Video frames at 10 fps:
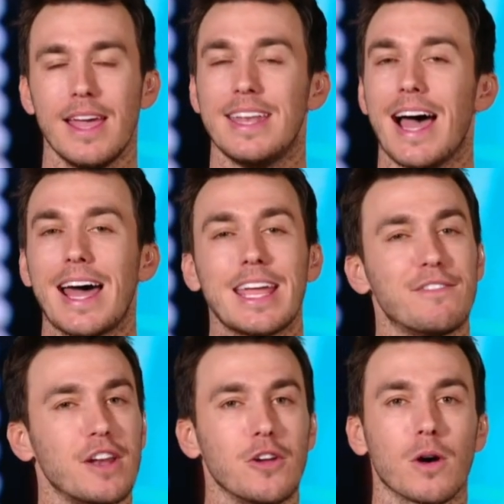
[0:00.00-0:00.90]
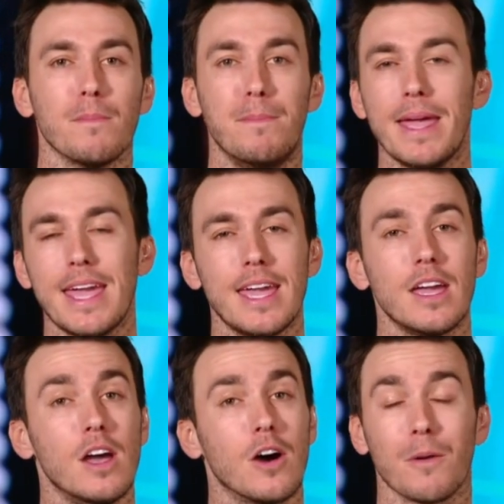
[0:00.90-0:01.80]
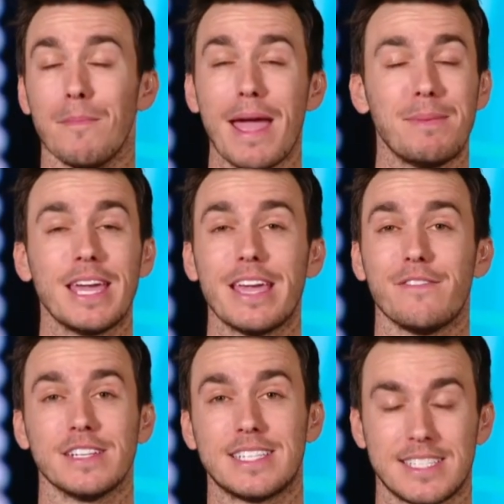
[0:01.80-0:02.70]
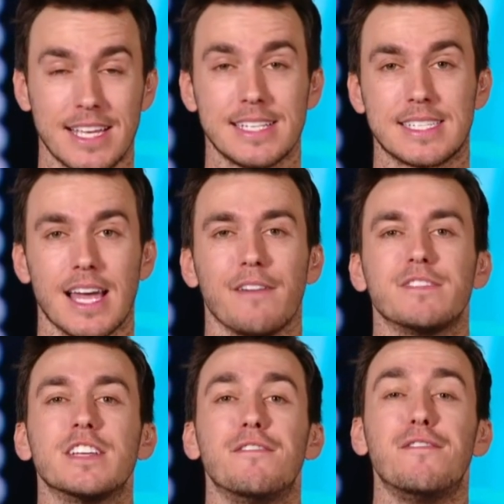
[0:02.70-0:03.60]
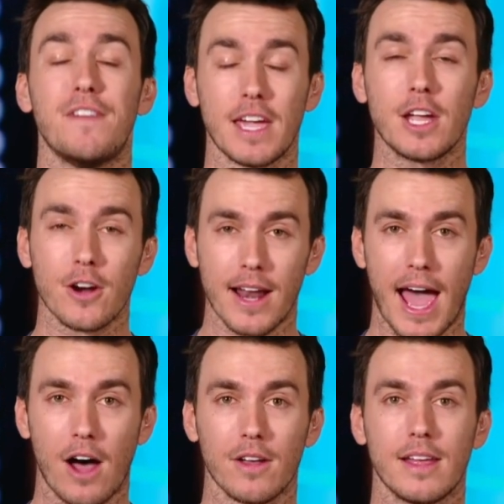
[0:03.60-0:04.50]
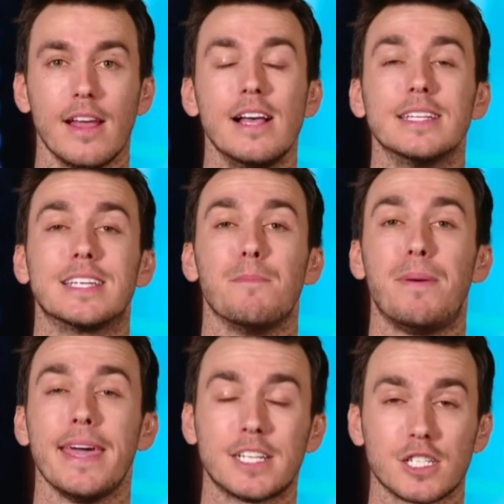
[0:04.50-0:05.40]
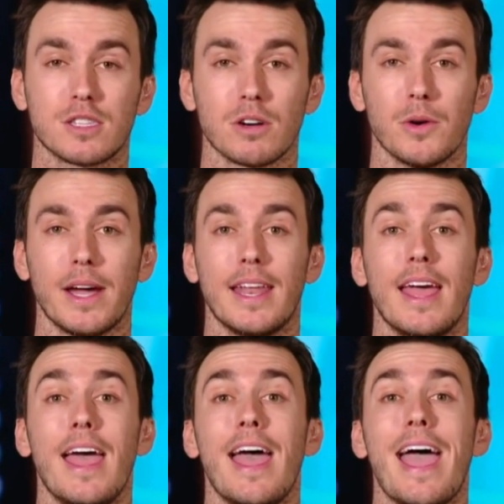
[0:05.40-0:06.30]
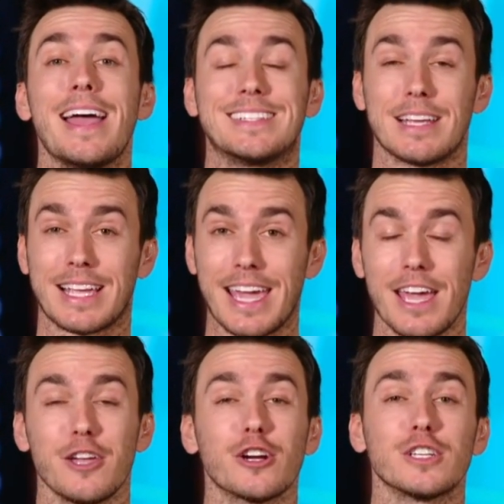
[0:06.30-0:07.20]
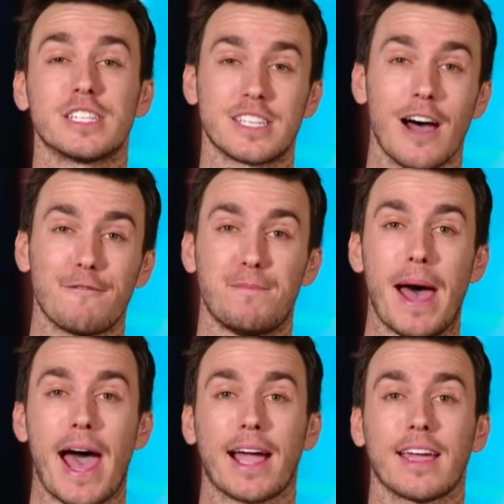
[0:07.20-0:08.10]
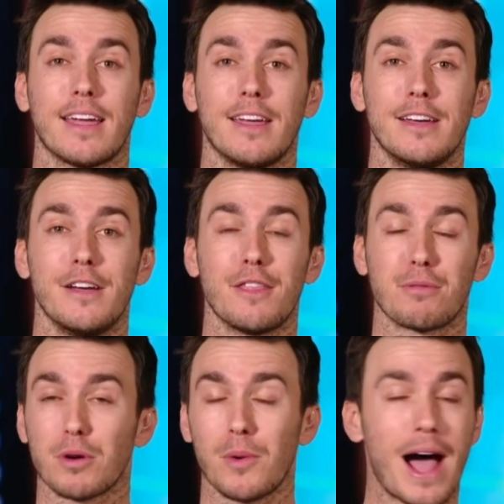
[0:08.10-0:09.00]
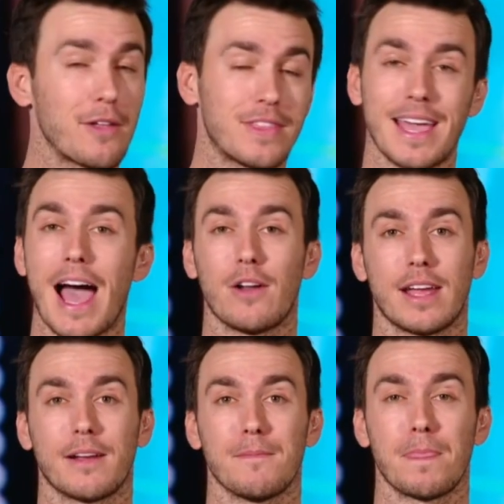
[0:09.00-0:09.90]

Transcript: not even your B or maybe even C stuff, to figure it out, to pitch through it, and to get your stuff back throughout the outing.